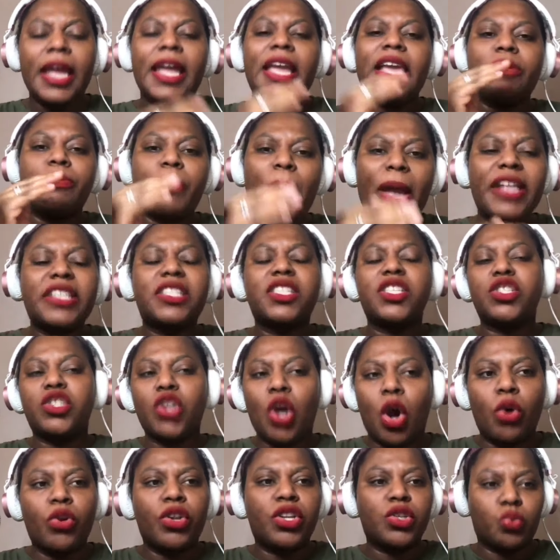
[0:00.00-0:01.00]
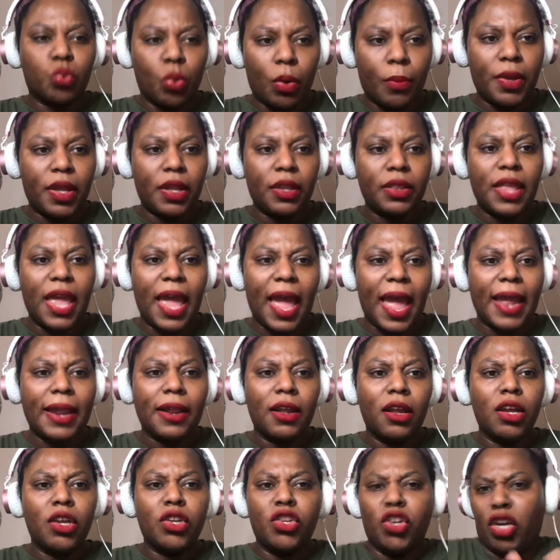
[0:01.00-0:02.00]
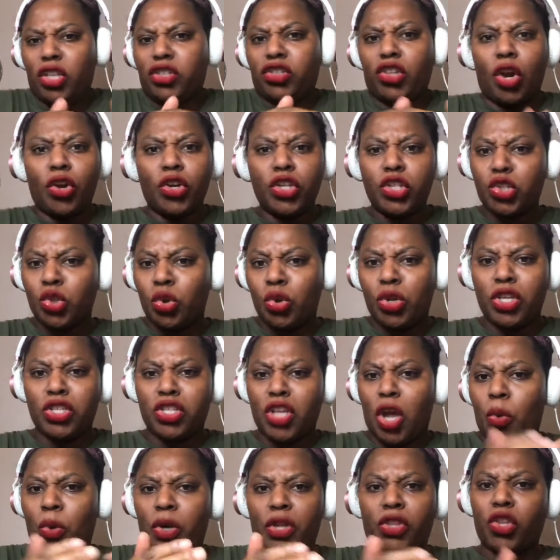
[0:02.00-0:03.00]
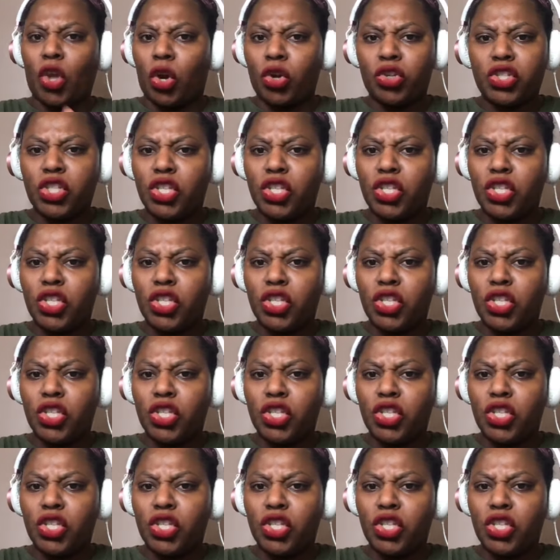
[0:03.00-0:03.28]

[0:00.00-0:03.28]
He basically told his woman that you're 32 years old with a